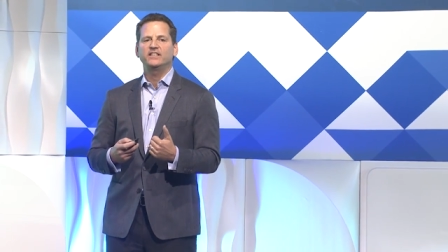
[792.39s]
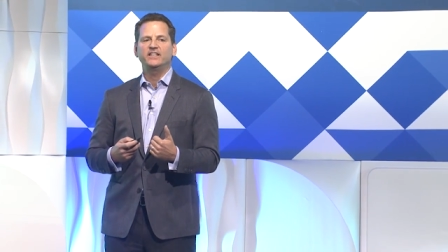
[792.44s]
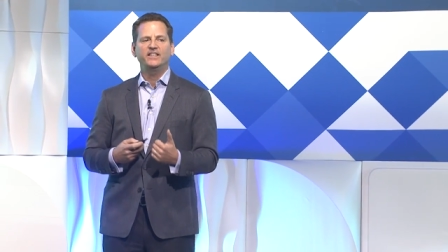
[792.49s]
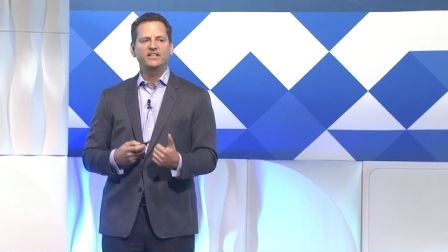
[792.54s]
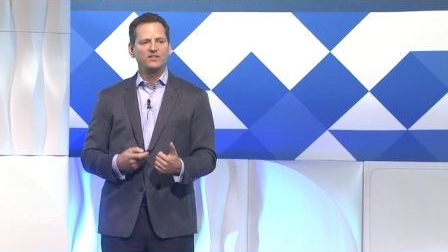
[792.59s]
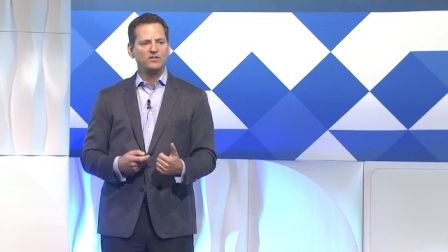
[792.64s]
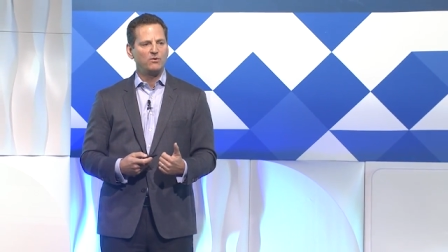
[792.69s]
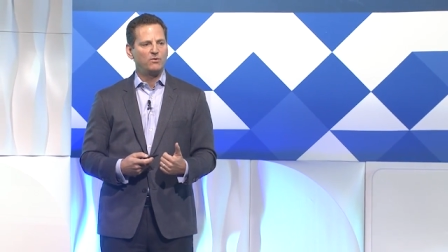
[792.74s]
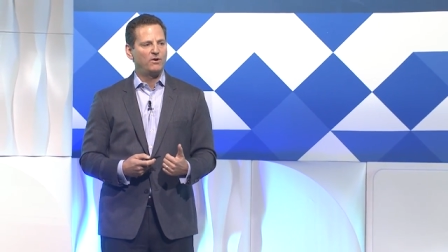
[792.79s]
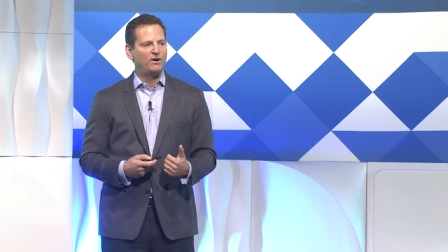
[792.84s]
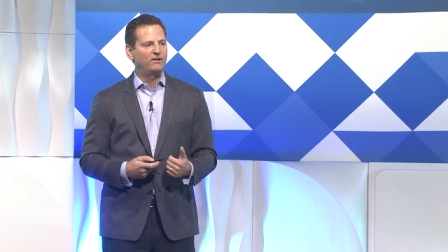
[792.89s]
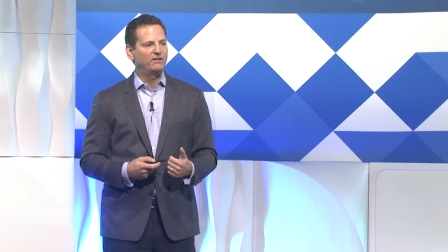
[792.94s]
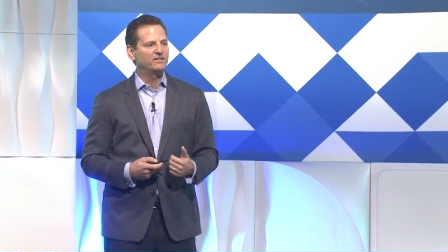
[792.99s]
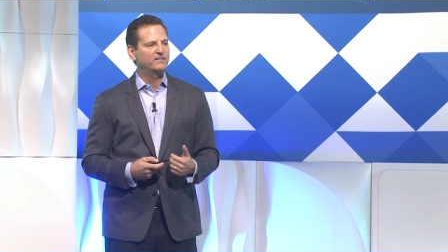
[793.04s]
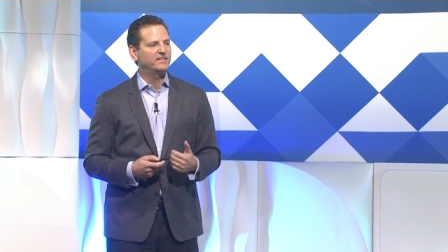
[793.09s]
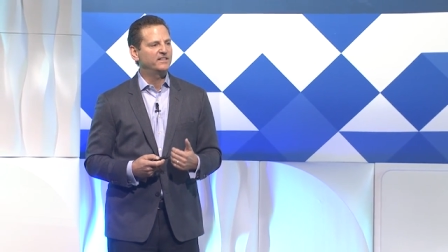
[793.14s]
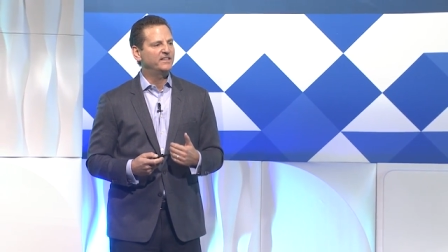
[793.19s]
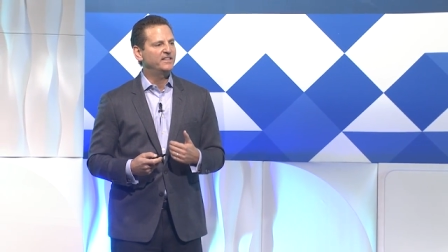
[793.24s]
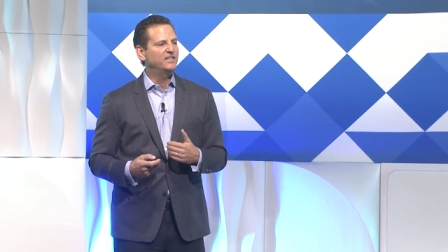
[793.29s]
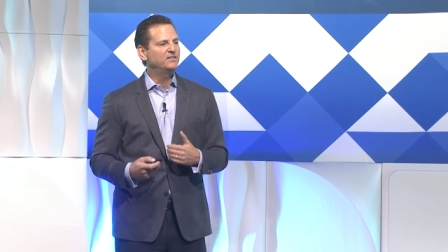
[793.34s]
in
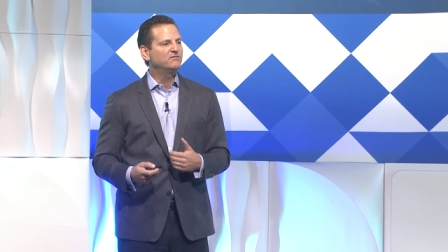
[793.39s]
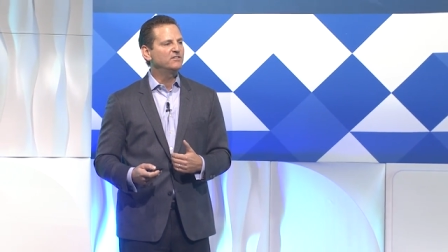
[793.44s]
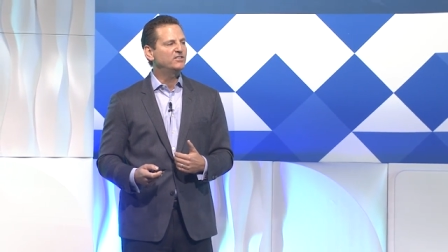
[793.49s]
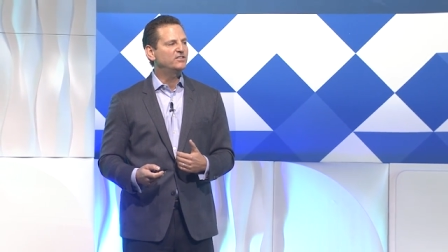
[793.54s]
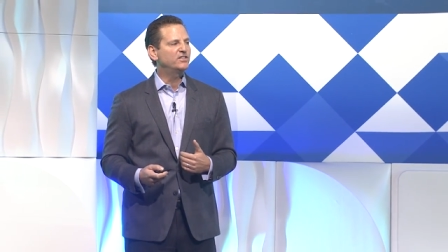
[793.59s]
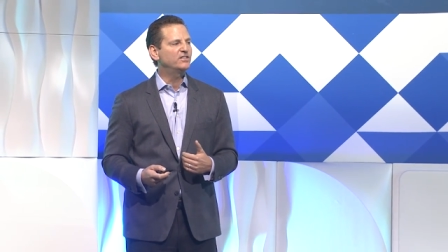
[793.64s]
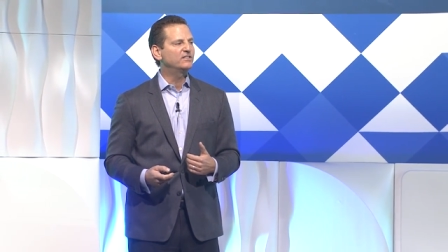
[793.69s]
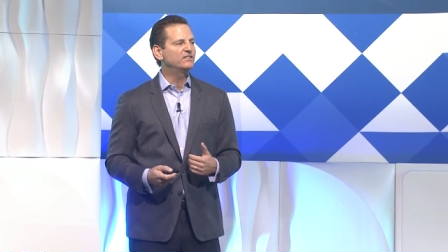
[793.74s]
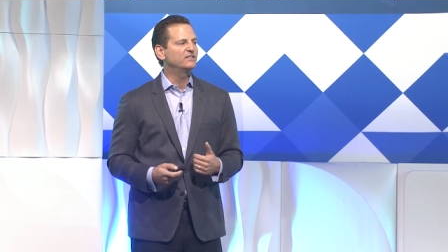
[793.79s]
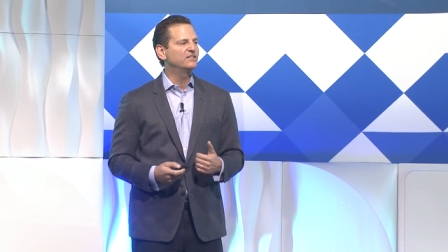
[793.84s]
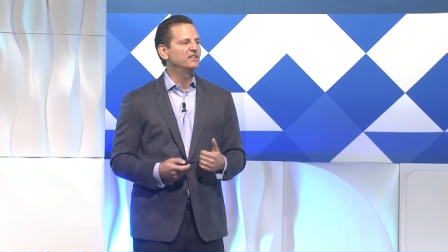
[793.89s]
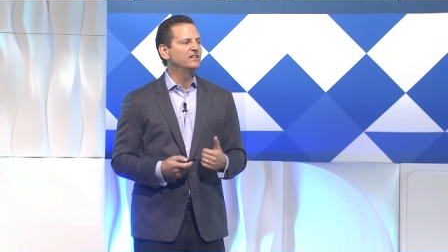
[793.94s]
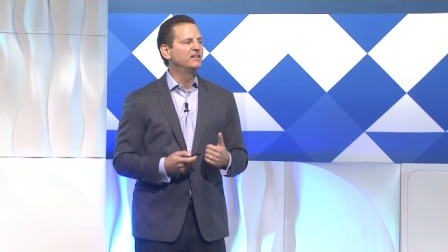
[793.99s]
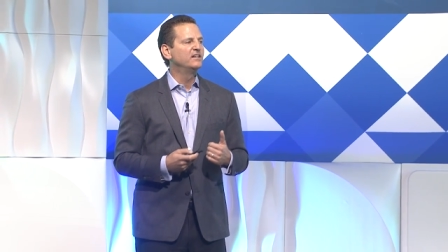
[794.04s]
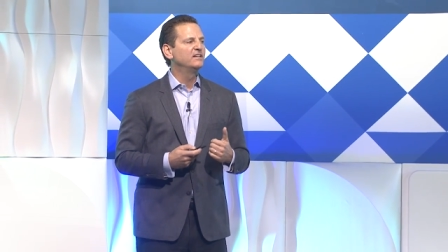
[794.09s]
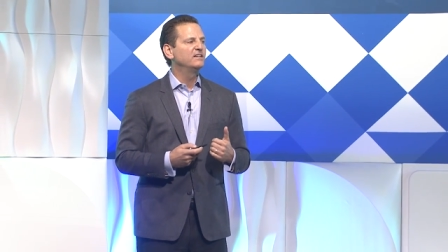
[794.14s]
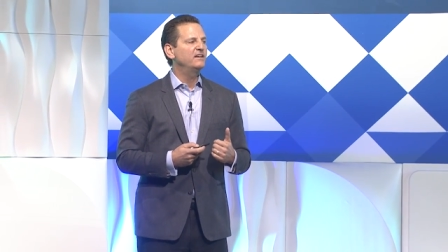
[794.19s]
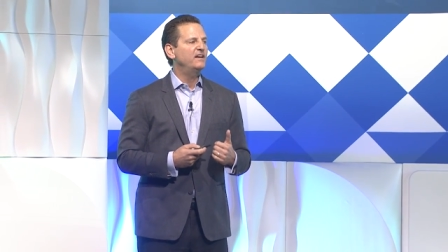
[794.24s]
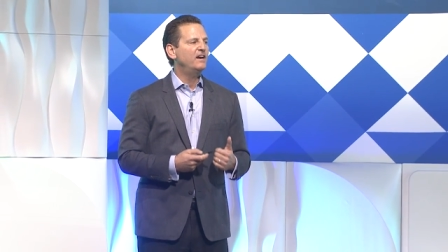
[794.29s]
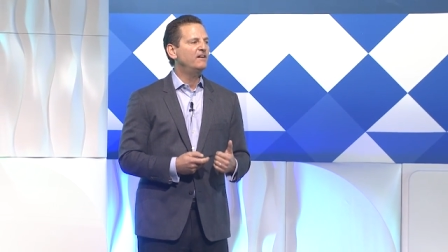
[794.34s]
quality, in return
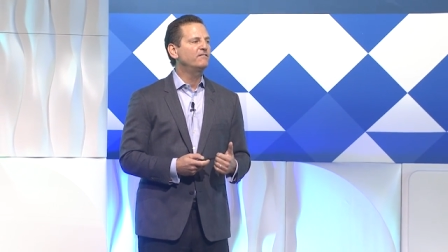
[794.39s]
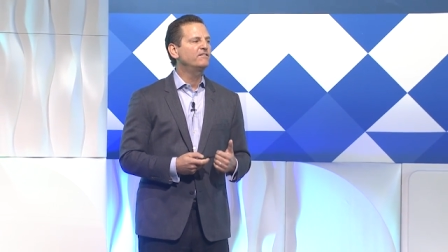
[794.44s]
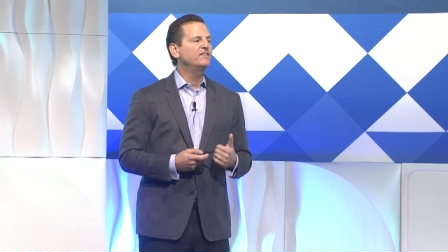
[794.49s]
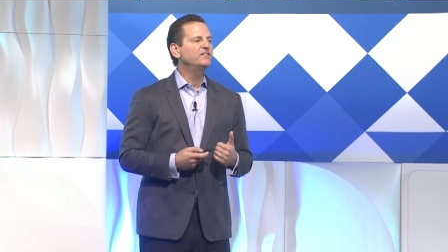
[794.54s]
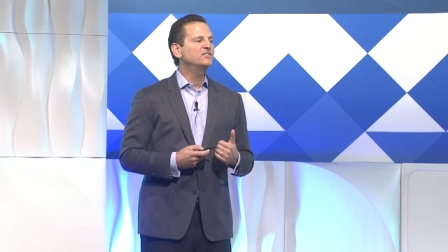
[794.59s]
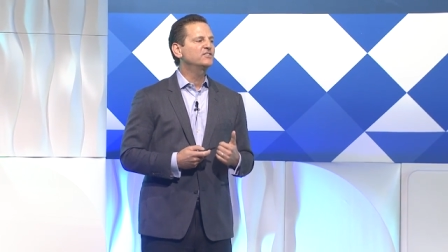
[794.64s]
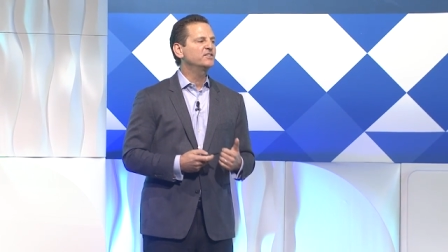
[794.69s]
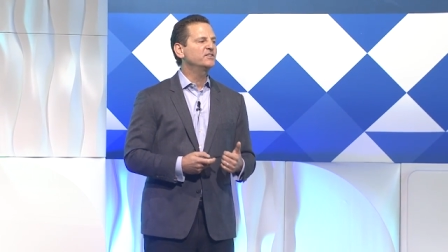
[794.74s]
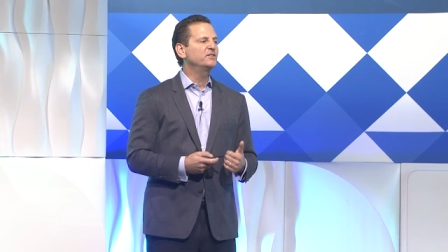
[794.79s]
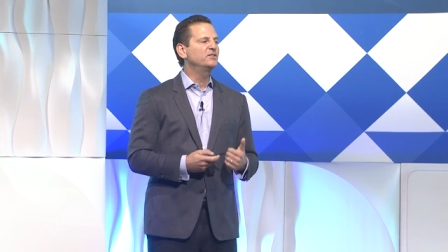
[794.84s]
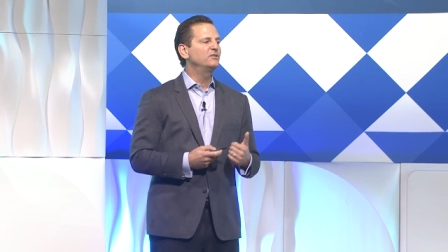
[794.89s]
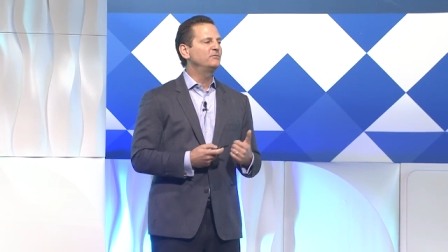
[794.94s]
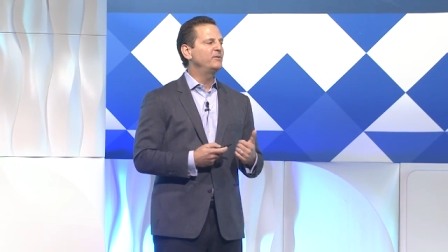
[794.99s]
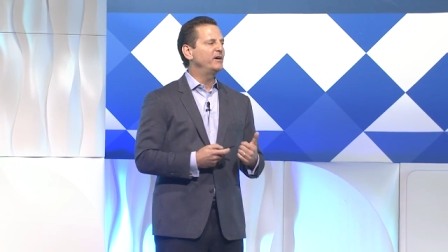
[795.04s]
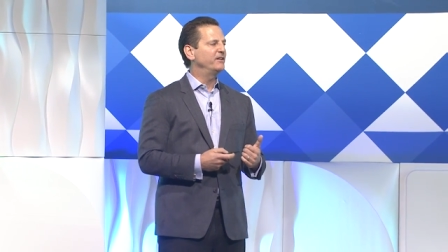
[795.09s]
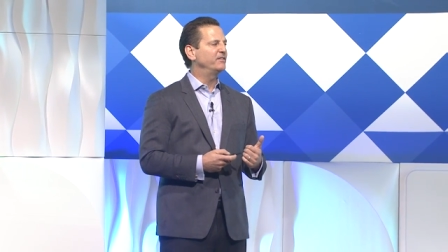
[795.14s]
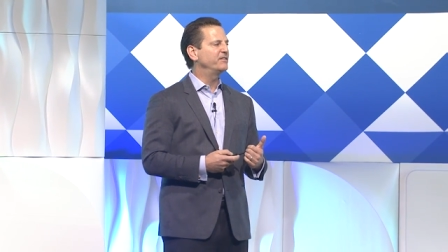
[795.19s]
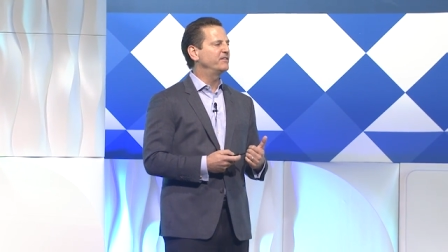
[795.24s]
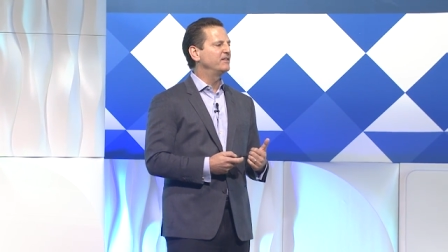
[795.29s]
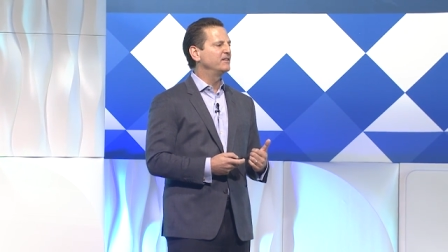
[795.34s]
every single
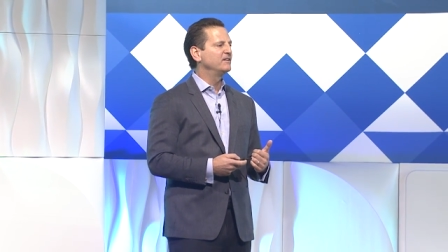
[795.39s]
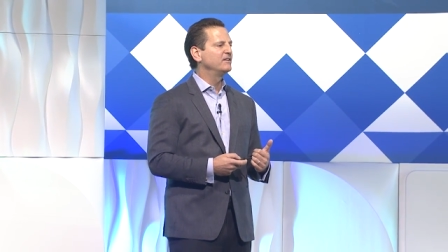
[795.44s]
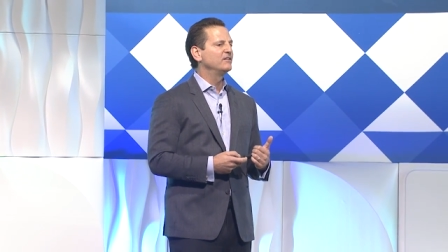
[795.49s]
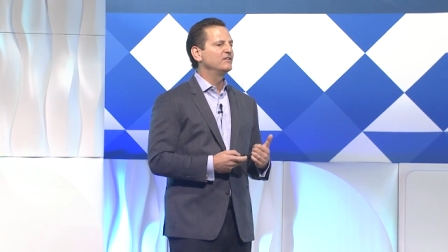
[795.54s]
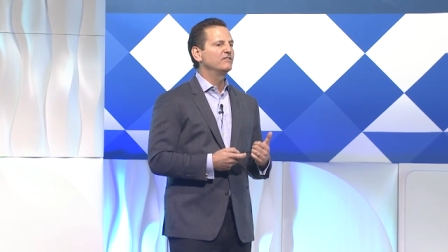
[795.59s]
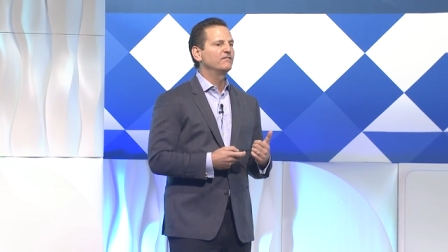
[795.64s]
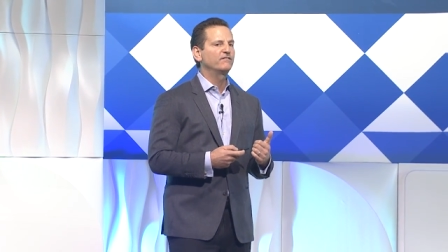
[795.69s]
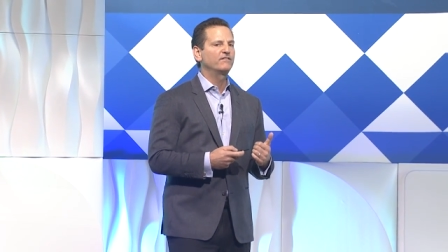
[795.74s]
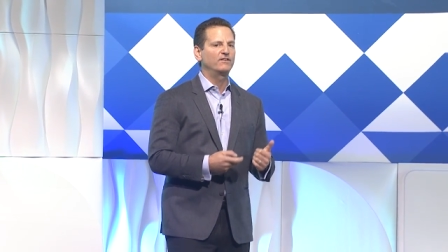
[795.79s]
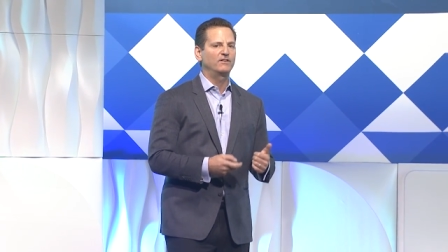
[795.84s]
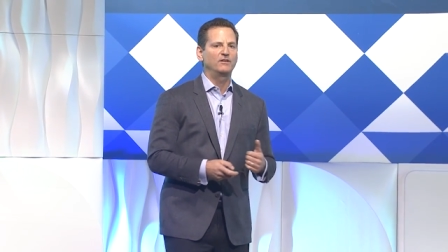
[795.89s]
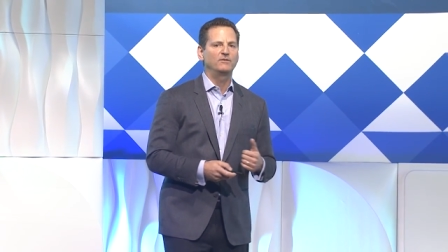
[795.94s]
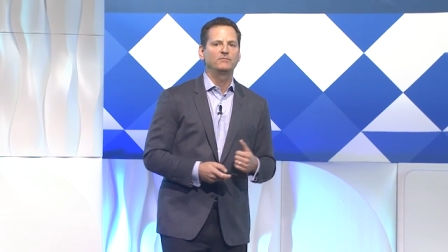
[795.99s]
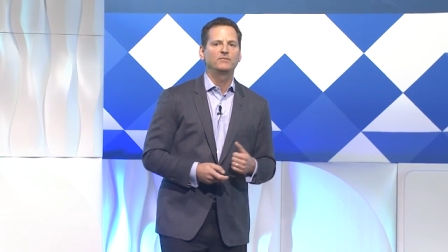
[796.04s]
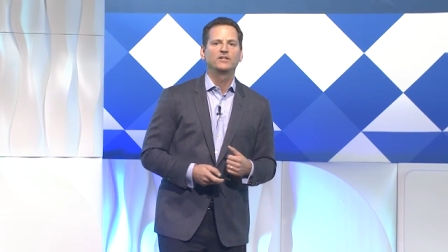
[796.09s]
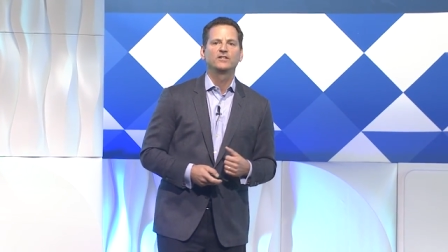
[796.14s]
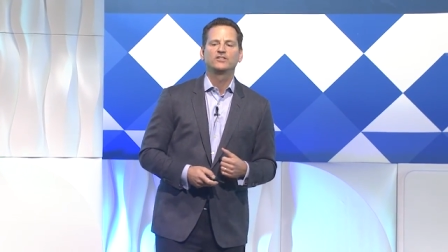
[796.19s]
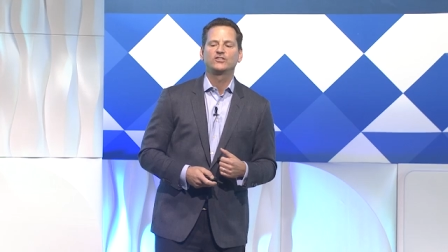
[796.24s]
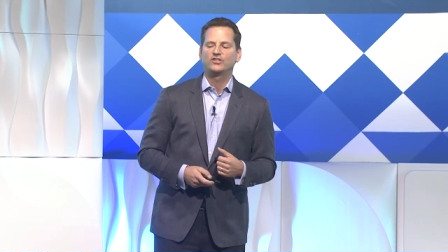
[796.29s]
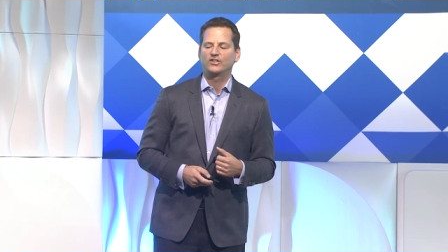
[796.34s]
month from
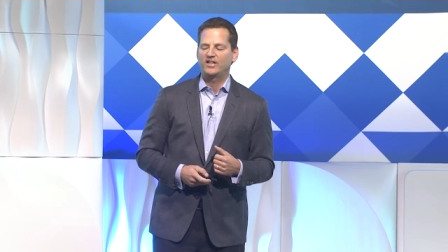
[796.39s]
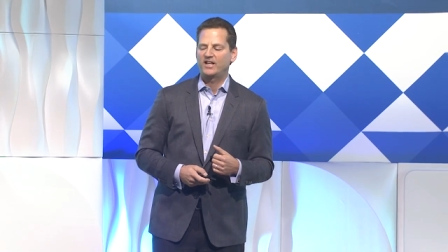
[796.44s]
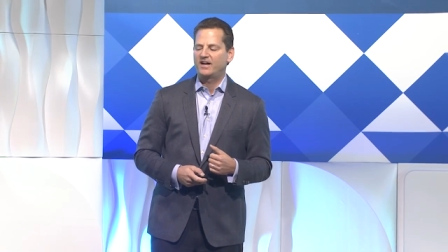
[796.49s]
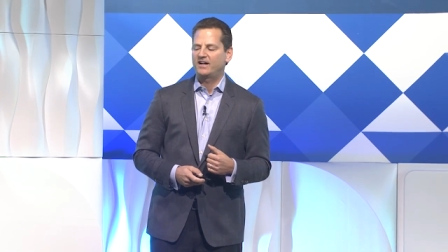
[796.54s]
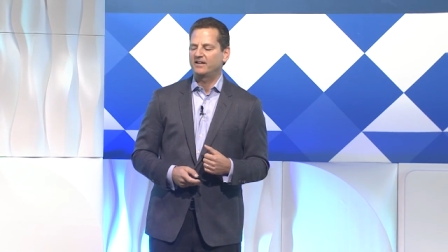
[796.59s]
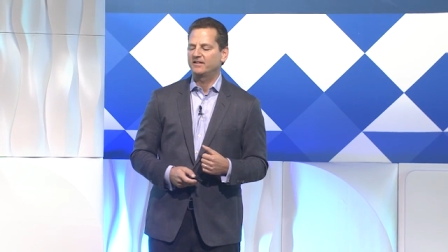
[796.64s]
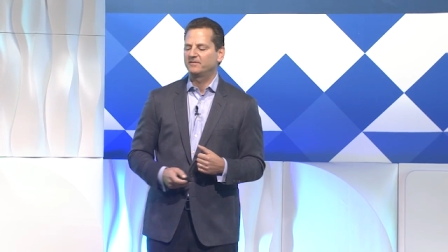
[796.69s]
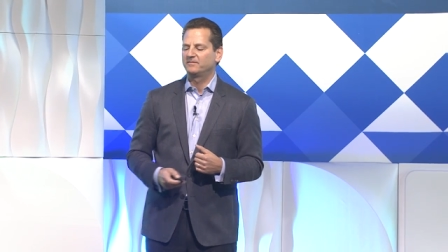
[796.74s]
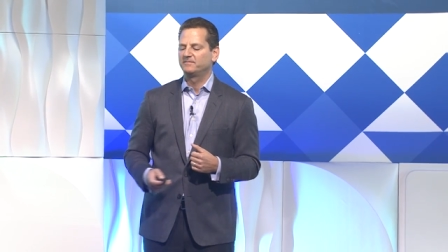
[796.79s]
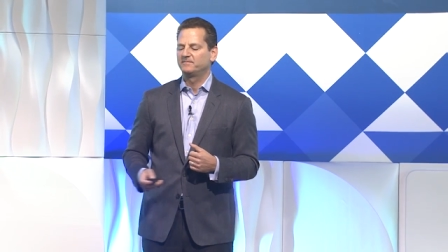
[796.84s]
July.